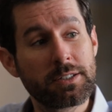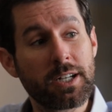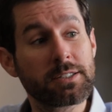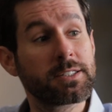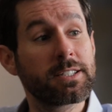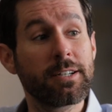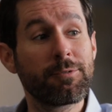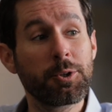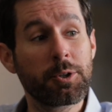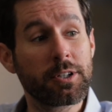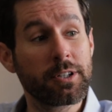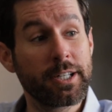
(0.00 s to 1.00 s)
doesn't give you
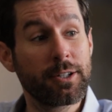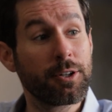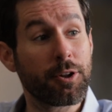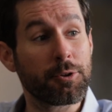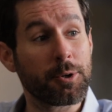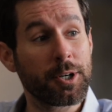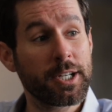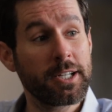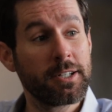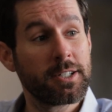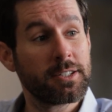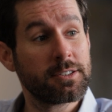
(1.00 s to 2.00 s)
the legal authority